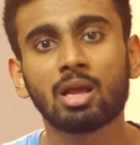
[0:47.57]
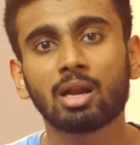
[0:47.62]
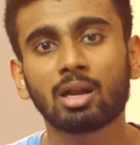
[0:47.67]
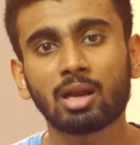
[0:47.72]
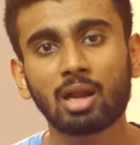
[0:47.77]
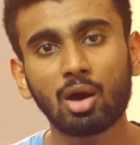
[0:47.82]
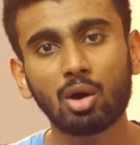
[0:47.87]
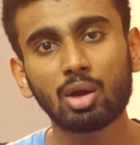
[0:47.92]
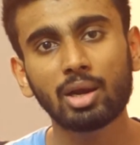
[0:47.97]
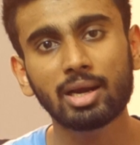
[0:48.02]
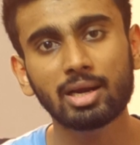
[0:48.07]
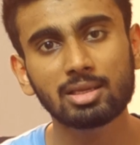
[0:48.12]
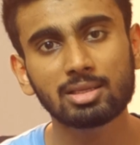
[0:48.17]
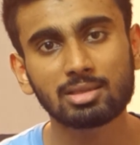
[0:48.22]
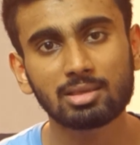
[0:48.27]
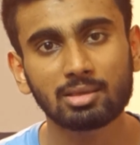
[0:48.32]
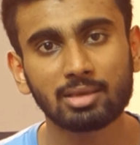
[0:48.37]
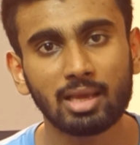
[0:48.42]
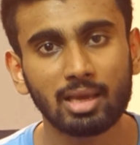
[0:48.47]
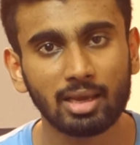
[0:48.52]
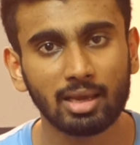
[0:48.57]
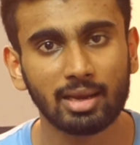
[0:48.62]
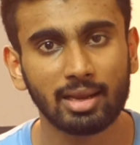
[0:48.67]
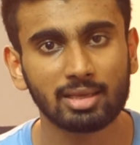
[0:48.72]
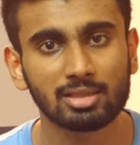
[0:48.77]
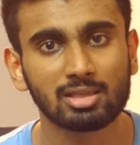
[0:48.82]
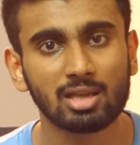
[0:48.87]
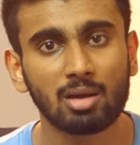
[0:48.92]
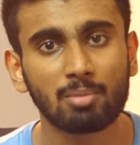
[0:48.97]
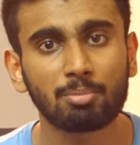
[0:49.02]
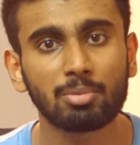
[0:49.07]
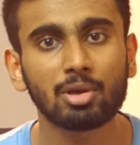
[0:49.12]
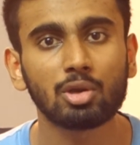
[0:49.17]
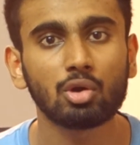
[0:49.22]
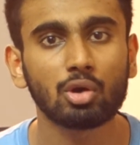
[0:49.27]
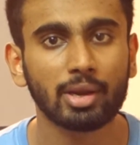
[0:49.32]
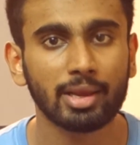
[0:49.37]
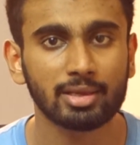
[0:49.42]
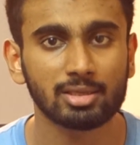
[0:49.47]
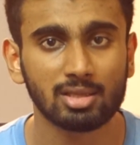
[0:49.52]
Now let us take an example,
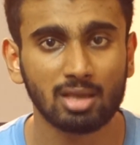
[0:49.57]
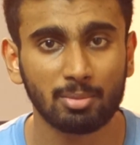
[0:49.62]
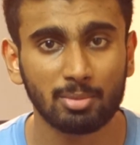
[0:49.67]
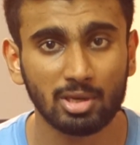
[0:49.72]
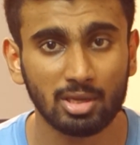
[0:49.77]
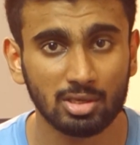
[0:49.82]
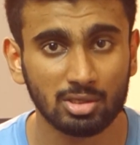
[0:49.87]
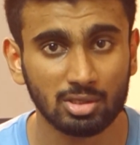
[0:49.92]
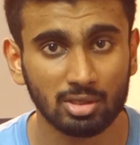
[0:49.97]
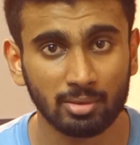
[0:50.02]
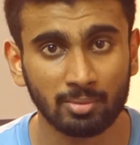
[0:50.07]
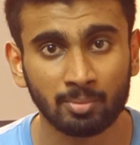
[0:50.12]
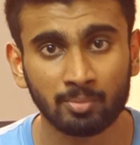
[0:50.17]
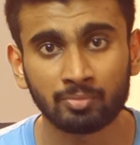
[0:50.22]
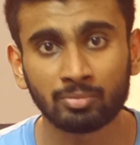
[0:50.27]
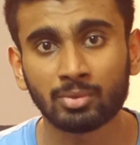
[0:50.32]
your examination.